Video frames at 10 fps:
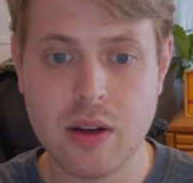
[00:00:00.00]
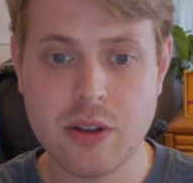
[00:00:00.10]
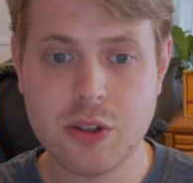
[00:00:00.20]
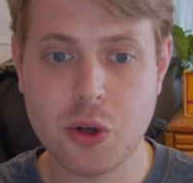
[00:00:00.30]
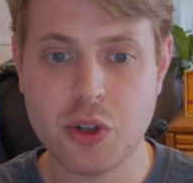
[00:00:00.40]

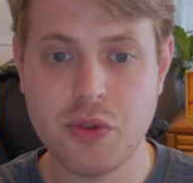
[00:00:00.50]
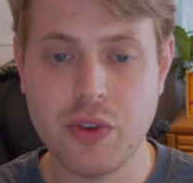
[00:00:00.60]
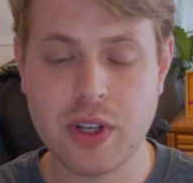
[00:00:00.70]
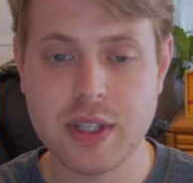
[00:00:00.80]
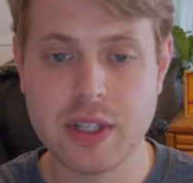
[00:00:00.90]
search
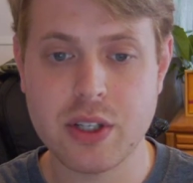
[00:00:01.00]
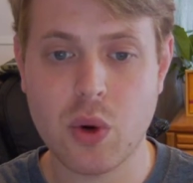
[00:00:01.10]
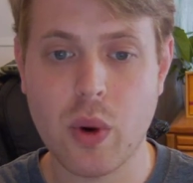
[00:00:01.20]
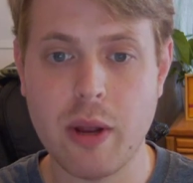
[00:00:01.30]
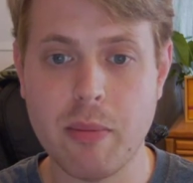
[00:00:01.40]
field doesn't
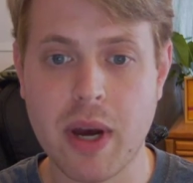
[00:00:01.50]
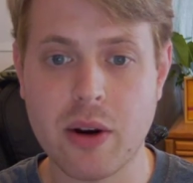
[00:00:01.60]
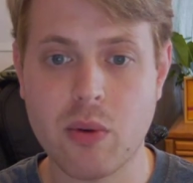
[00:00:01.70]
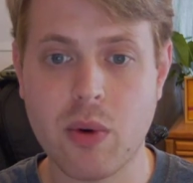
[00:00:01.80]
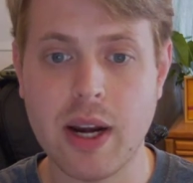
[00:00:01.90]
quite
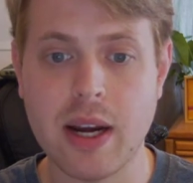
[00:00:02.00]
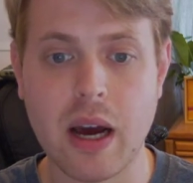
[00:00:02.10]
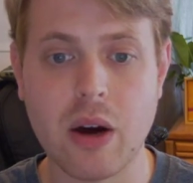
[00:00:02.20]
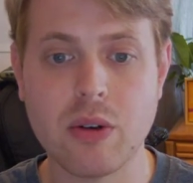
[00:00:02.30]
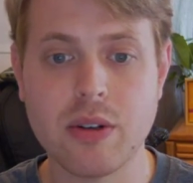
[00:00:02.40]
matter right
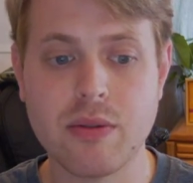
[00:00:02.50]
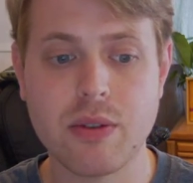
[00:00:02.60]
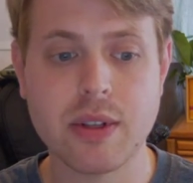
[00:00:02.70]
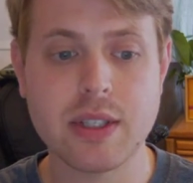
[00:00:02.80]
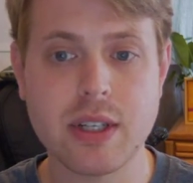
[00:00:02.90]
now for
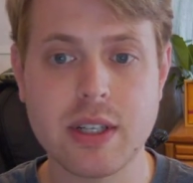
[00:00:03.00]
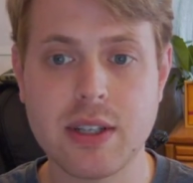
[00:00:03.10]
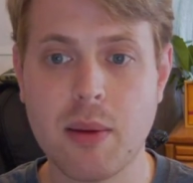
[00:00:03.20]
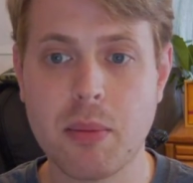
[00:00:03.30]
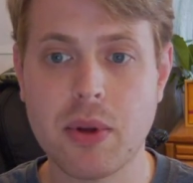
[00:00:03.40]
this
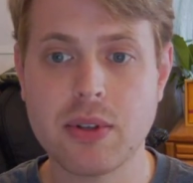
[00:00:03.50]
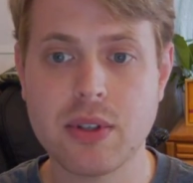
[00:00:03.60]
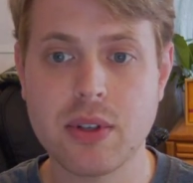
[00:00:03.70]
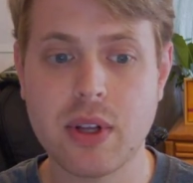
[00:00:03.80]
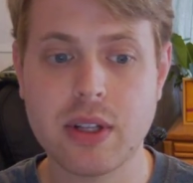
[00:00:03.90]
example.
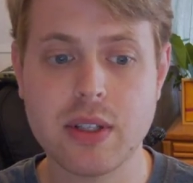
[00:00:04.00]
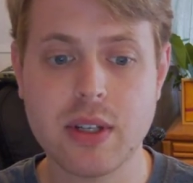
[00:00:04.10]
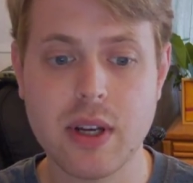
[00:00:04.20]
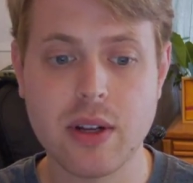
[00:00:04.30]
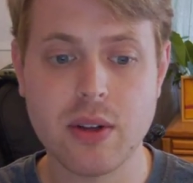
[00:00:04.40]
So let's
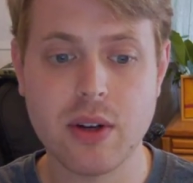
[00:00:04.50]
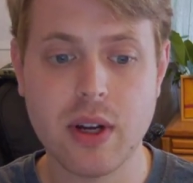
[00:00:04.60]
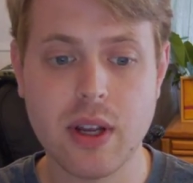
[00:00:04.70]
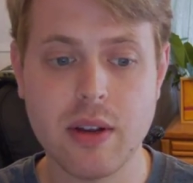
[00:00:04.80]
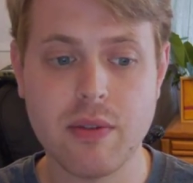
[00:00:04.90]
take a look
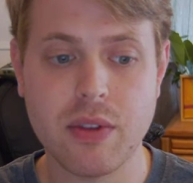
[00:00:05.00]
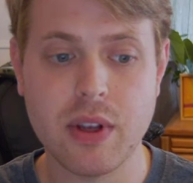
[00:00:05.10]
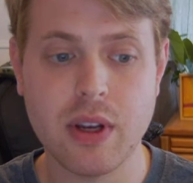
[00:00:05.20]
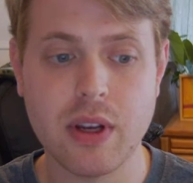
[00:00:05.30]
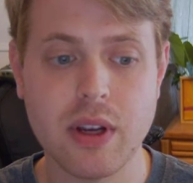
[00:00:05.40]
at
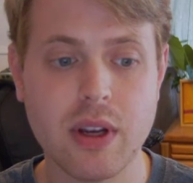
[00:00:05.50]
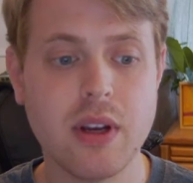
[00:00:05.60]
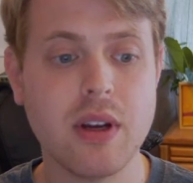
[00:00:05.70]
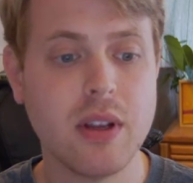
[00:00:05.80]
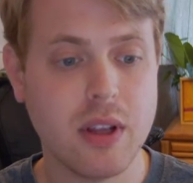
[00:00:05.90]

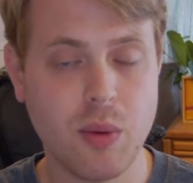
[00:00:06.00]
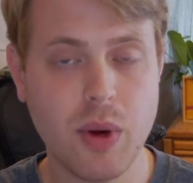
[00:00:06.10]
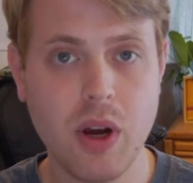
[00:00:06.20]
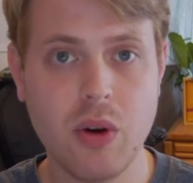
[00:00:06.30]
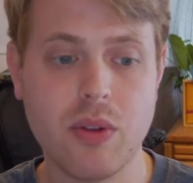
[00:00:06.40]
there we
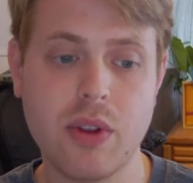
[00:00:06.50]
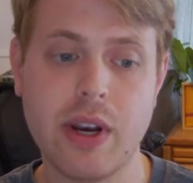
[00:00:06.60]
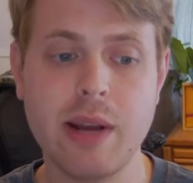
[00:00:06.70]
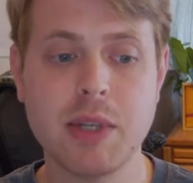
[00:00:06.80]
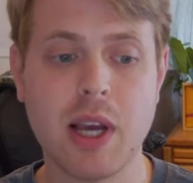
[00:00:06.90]
go, the
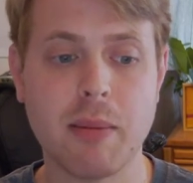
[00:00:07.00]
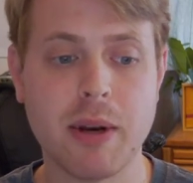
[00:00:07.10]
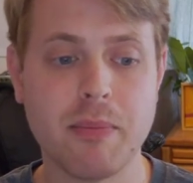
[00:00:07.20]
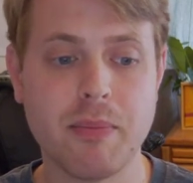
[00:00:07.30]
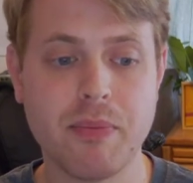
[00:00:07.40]
names come in.
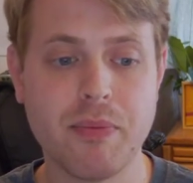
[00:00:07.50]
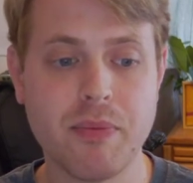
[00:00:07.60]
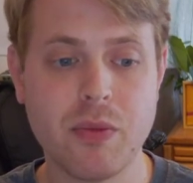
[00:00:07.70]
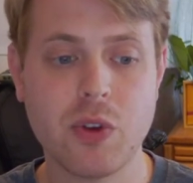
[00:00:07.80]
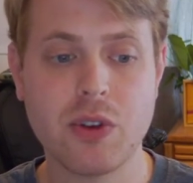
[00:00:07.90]

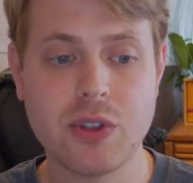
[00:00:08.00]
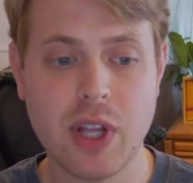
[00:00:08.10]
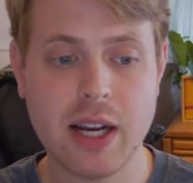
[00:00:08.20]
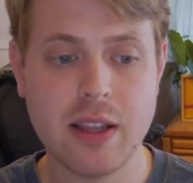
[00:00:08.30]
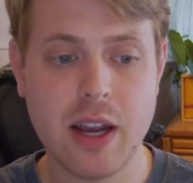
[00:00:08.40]
So
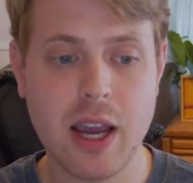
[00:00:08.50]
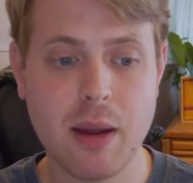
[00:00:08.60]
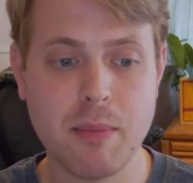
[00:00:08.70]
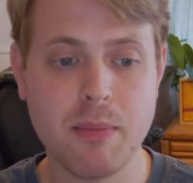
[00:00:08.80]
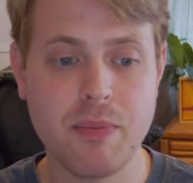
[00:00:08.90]
select the name.